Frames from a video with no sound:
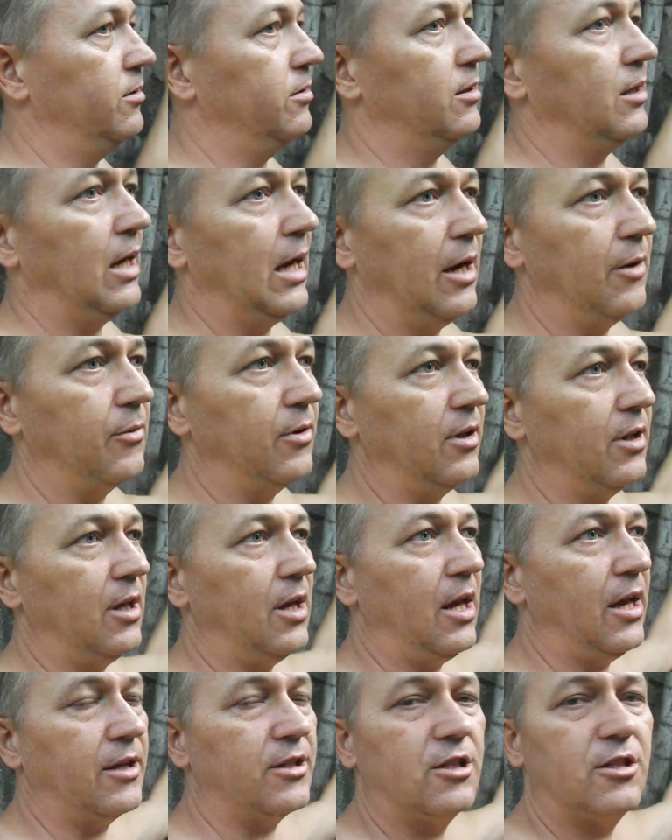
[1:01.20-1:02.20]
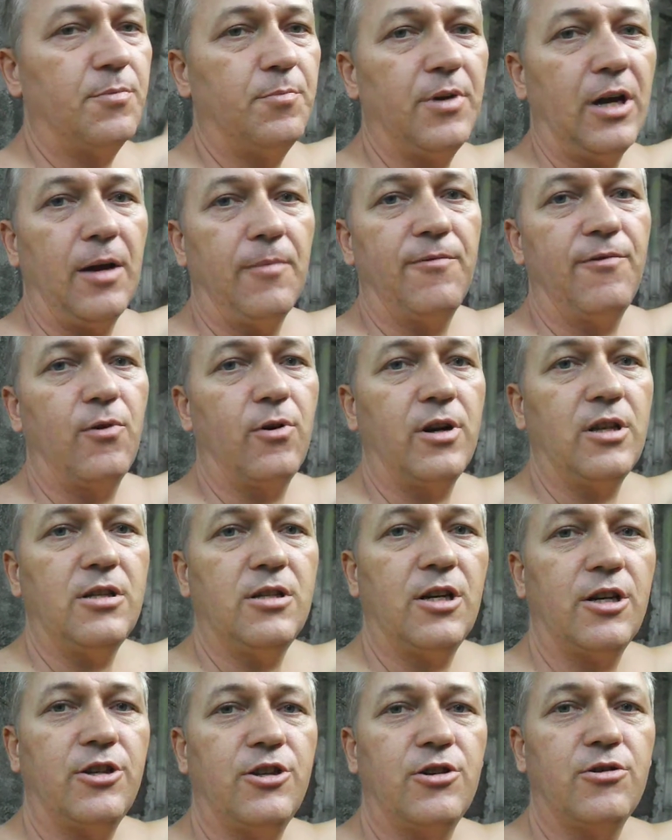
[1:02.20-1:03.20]
I really can't, I'm
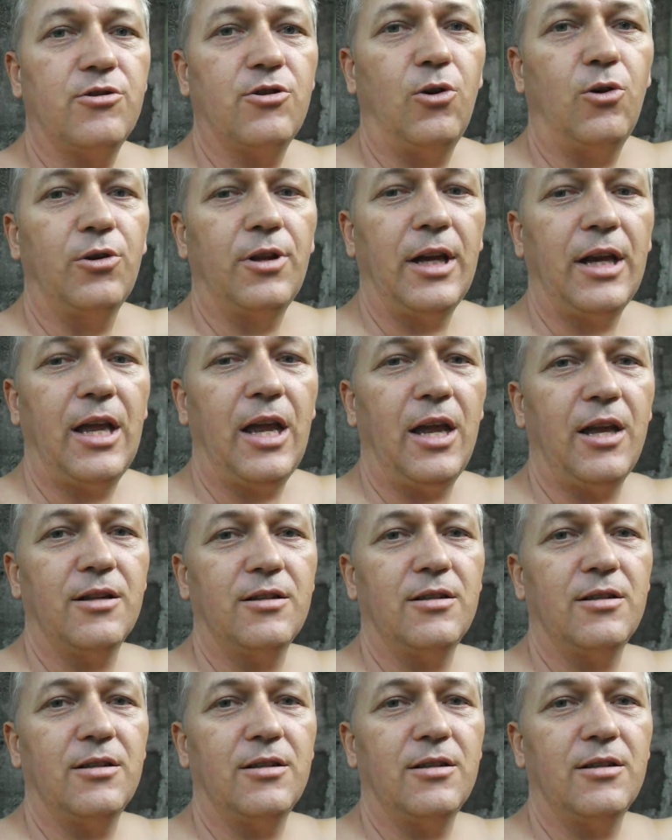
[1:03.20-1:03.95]
46 years old, I can't